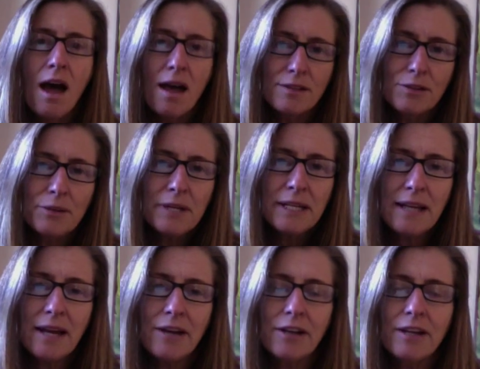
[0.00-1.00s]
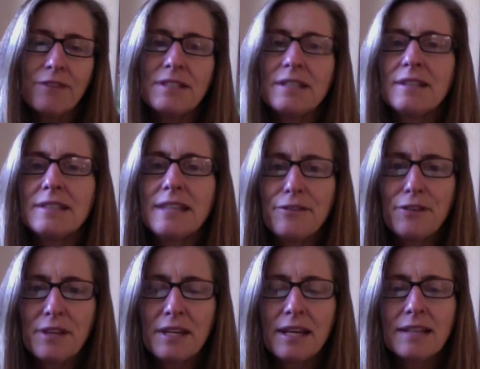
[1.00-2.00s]
Serene and I are going to facilitate for
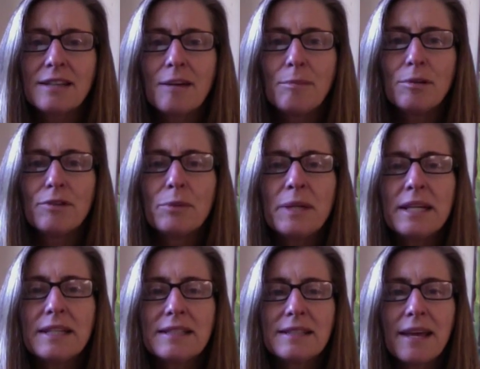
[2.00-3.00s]
the next couple of weeks,